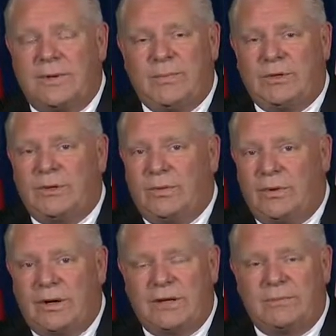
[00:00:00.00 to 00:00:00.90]
People don't
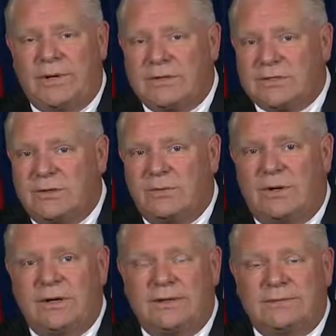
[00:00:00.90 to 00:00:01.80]
want it. Parents don't
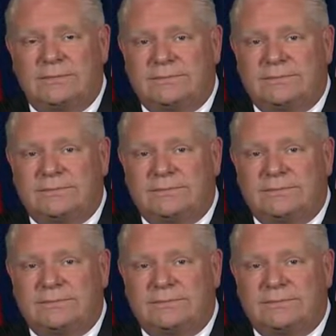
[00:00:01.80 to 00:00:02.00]
want it.